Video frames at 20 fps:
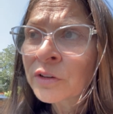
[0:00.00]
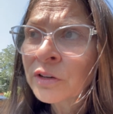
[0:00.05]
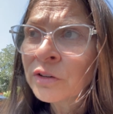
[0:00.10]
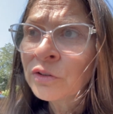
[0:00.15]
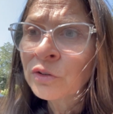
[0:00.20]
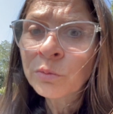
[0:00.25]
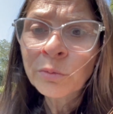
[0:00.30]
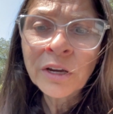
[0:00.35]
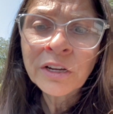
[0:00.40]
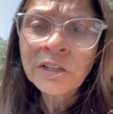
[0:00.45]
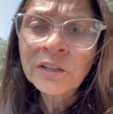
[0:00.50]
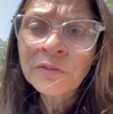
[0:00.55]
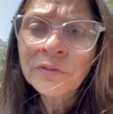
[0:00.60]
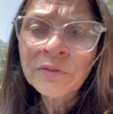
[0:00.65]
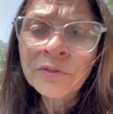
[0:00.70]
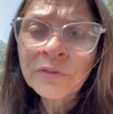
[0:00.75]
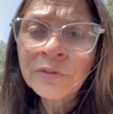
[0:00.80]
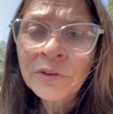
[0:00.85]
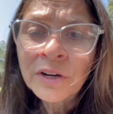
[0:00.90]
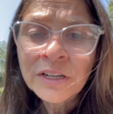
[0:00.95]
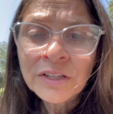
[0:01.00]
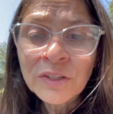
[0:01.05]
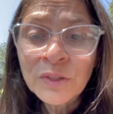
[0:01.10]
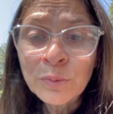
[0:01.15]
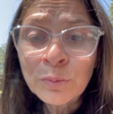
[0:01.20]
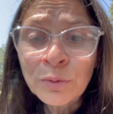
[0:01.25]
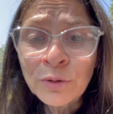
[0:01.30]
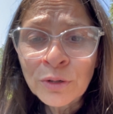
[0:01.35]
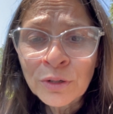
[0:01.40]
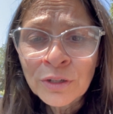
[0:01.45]
You might have read his
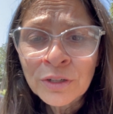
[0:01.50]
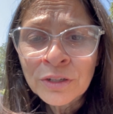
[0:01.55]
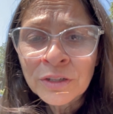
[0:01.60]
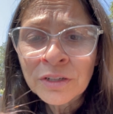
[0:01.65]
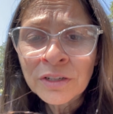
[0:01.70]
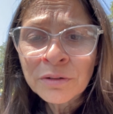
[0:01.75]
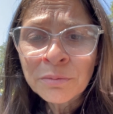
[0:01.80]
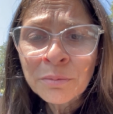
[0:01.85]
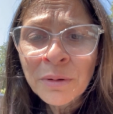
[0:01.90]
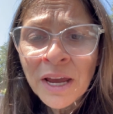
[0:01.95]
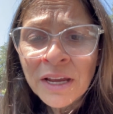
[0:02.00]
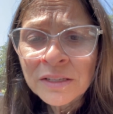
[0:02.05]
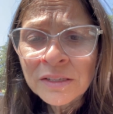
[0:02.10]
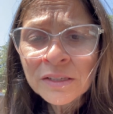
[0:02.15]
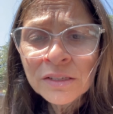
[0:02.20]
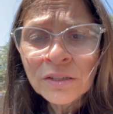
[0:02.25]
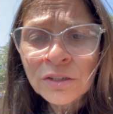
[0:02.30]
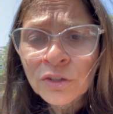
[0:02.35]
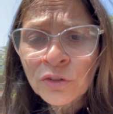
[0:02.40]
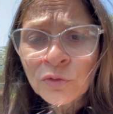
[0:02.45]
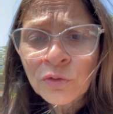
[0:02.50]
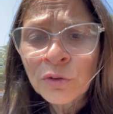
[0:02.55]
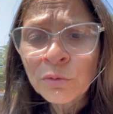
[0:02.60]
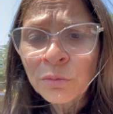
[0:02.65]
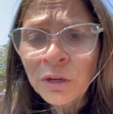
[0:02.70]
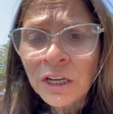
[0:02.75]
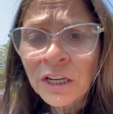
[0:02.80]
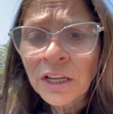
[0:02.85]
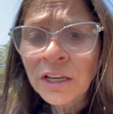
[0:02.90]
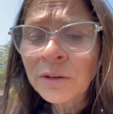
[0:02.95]
book, Man's Search for
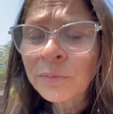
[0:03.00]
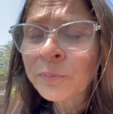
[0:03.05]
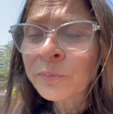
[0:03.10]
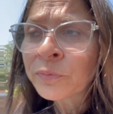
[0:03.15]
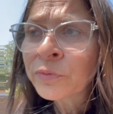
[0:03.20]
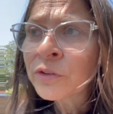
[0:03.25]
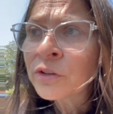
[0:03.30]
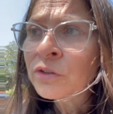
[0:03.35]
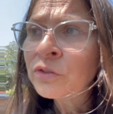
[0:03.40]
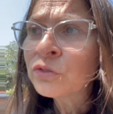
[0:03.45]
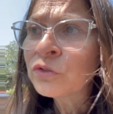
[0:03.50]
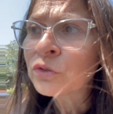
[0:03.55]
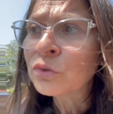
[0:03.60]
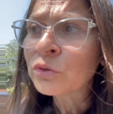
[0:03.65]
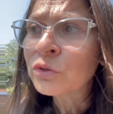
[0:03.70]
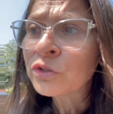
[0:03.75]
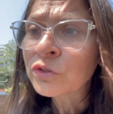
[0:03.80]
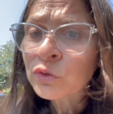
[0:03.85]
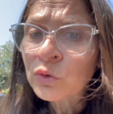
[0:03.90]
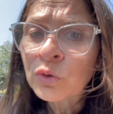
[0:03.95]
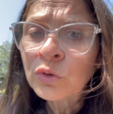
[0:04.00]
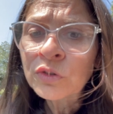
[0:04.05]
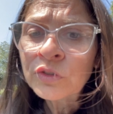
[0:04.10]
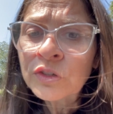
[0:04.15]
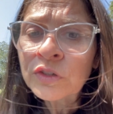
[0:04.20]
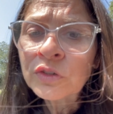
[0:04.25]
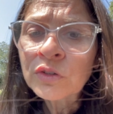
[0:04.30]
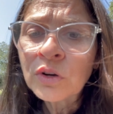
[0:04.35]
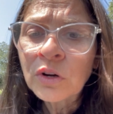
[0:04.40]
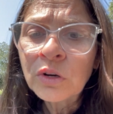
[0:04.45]
Meaning. So his course
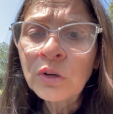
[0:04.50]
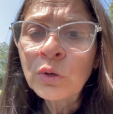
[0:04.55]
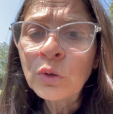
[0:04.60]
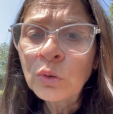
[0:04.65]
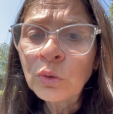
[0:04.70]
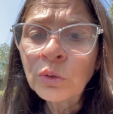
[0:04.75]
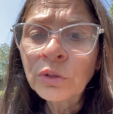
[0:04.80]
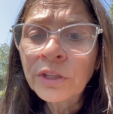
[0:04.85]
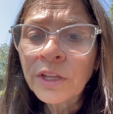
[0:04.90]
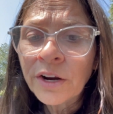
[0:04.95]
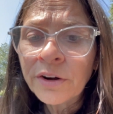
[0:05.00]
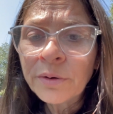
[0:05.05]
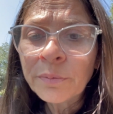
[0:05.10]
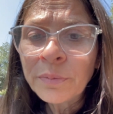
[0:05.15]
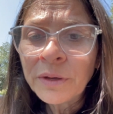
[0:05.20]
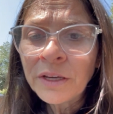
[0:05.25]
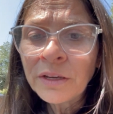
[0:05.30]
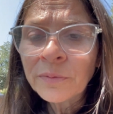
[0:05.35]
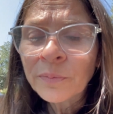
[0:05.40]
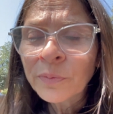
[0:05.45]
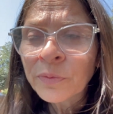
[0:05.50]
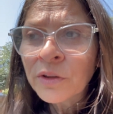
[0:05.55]
is called logotherapy.